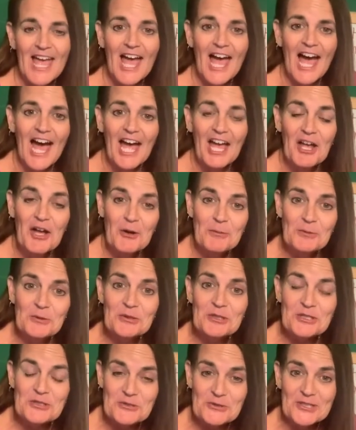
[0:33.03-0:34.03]
I hope you
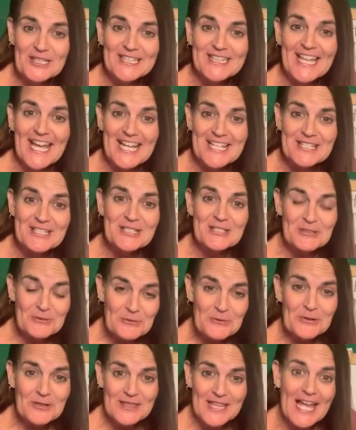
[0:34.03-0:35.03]
enjoyed that
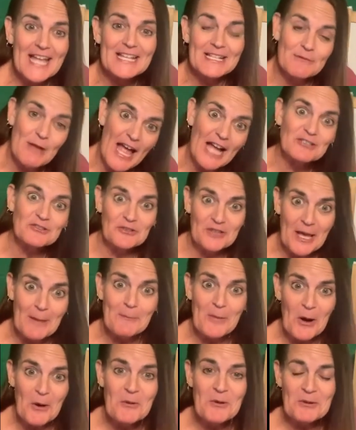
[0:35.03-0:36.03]
story, that
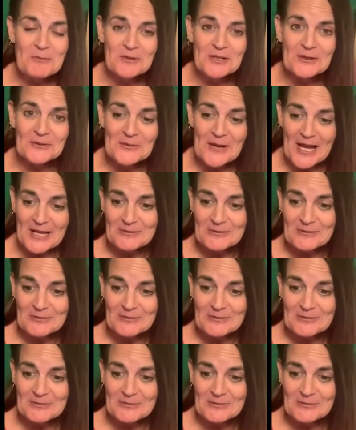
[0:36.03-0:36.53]
poem we read,